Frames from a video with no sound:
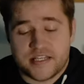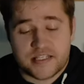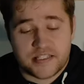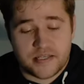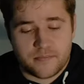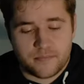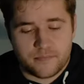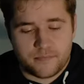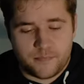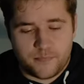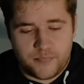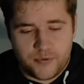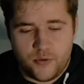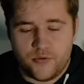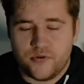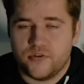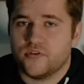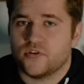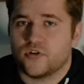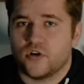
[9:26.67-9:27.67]
It's
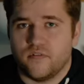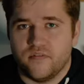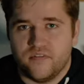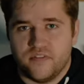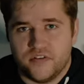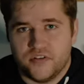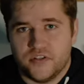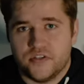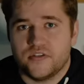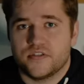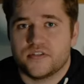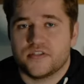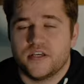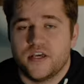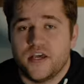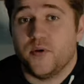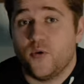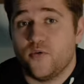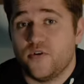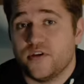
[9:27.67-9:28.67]
building the confidence,
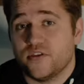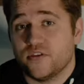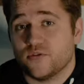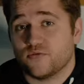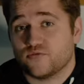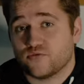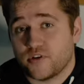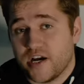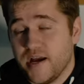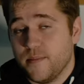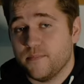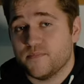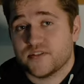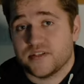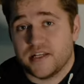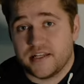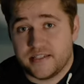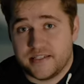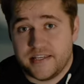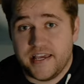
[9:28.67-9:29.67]
building the
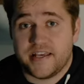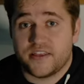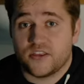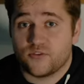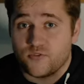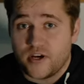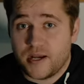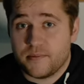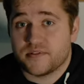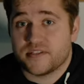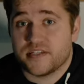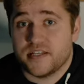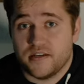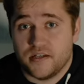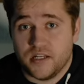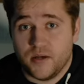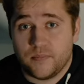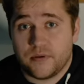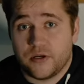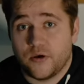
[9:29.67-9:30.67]
reps, like getting the reps in
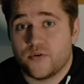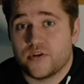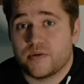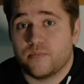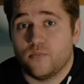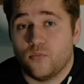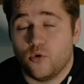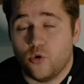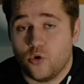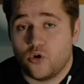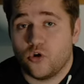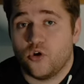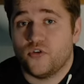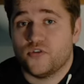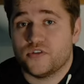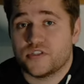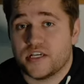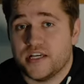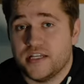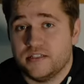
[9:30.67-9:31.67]
and uploading more
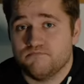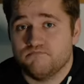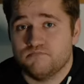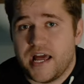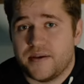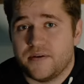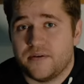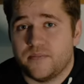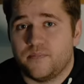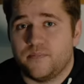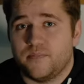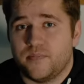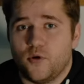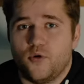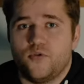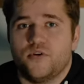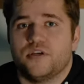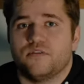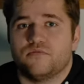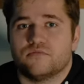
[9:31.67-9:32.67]
content, and
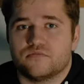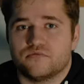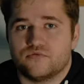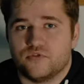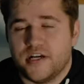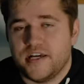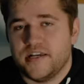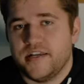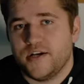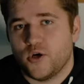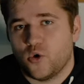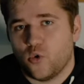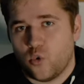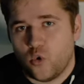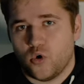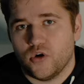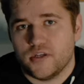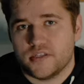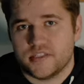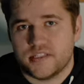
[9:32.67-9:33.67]
building really
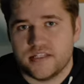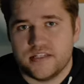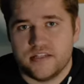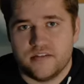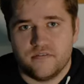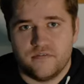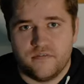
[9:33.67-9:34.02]
quality